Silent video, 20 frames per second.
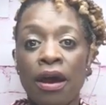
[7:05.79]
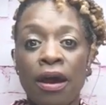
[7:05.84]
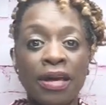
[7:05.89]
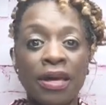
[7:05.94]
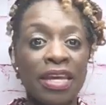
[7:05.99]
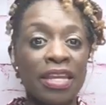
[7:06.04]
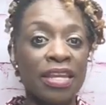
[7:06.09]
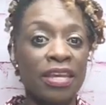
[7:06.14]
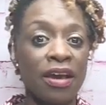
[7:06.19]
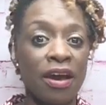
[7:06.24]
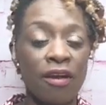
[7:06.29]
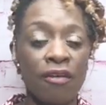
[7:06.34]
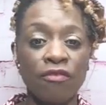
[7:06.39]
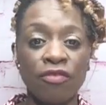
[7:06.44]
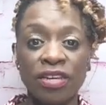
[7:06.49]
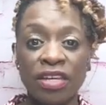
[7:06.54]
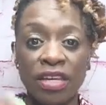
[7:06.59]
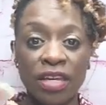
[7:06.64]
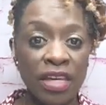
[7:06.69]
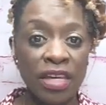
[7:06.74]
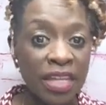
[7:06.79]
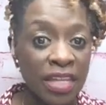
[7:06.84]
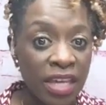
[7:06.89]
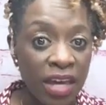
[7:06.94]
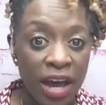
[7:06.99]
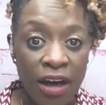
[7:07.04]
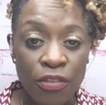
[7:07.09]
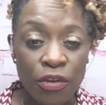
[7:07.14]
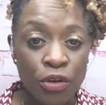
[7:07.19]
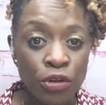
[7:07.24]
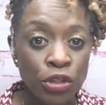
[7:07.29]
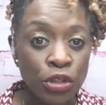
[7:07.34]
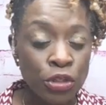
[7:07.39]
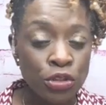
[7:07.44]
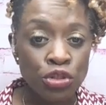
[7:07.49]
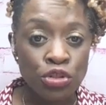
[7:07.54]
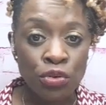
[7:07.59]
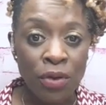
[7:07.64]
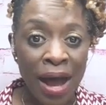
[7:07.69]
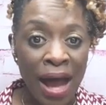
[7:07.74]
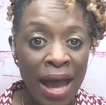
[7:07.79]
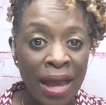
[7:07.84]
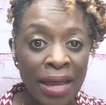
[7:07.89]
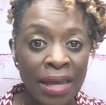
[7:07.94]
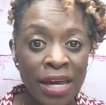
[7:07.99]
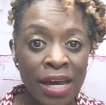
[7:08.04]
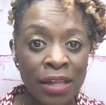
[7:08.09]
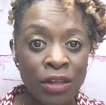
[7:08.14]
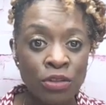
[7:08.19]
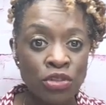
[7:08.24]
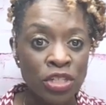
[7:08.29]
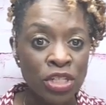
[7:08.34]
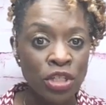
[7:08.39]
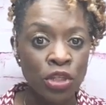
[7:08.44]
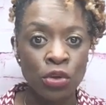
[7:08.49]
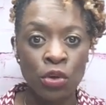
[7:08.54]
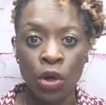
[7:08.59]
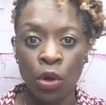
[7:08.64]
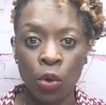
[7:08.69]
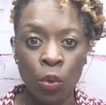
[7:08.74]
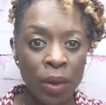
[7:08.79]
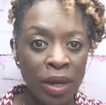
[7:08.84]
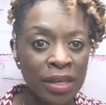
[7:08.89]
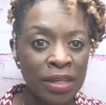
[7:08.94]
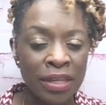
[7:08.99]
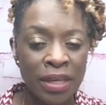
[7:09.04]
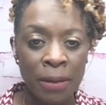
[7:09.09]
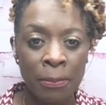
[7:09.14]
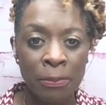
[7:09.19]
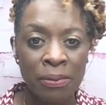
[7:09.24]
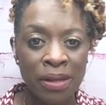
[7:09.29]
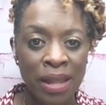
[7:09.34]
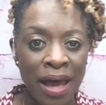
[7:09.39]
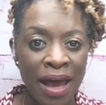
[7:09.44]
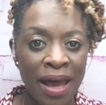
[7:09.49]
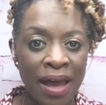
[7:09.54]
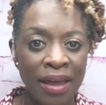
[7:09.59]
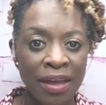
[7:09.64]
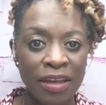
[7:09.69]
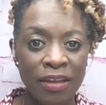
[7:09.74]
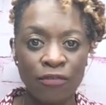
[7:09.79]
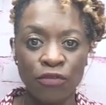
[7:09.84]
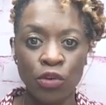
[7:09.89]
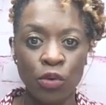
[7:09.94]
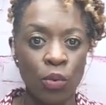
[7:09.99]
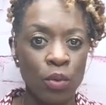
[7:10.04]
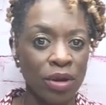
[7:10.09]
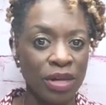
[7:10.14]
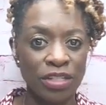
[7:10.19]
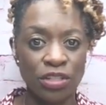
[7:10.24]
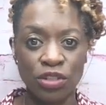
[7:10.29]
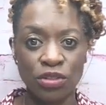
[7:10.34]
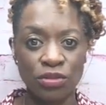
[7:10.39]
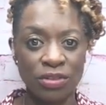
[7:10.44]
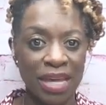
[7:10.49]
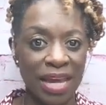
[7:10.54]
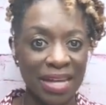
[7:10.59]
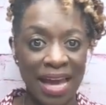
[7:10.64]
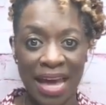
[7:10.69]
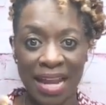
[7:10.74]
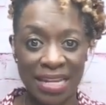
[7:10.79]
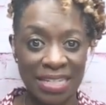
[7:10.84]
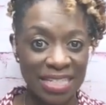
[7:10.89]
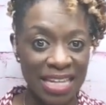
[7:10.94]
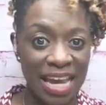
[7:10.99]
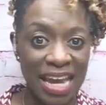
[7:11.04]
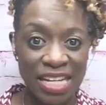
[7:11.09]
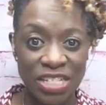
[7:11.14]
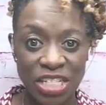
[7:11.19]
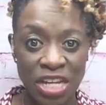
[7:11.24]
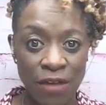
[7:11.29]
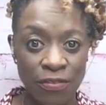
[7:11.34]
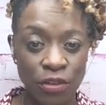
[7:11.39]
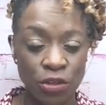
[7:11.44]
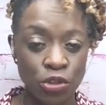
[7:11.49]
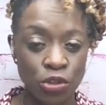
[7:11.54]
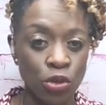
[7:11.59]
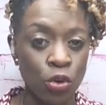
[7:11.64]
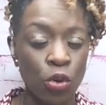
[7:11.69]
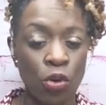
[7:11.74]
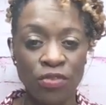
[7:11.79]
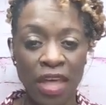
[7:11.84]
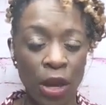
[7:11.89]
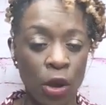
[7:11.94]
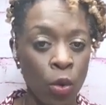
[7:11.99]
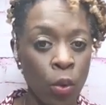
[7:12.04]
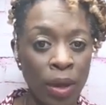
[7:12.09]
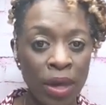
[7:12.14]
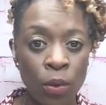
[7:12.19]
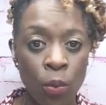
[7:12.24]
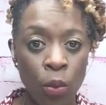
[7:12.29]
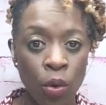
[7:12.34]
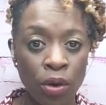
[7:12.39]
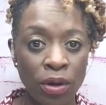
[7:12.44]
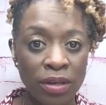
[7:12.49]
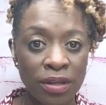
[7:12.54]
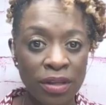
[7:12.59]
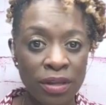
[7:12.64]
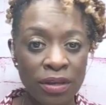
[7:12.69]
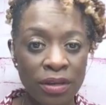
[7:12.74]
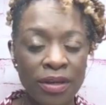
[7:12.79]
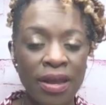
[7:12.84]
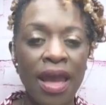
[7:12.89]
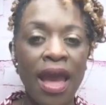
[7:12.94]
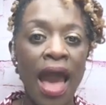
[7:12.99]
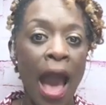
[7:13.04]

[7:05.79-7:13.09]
any other neutral eye colors that you could quickly apply if you want to do that kind of dash out the door, that quick work look,